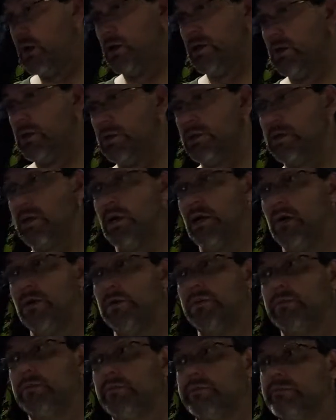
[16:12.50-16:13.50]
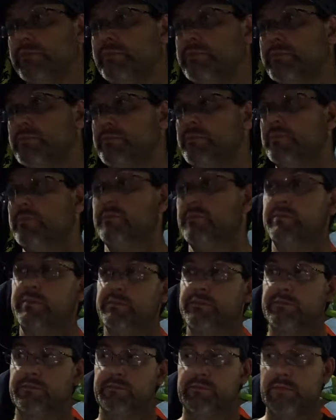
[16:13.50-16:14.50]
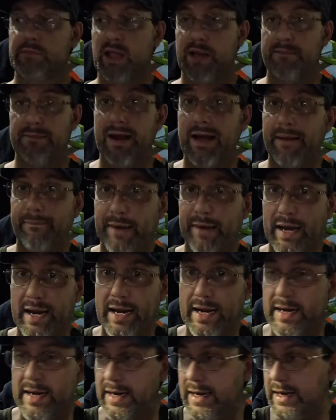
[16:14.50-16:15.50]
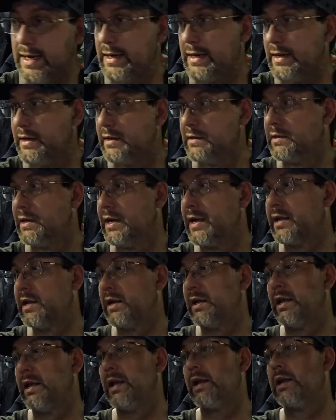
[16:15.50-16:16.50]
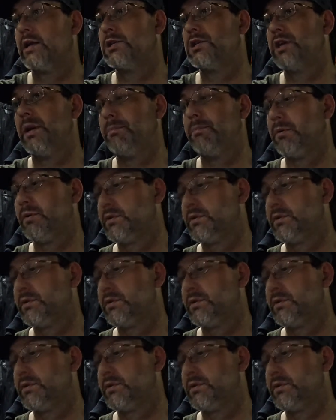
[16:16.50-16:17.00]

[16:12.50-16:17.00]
So I'm not buying it here. I can get it cheaper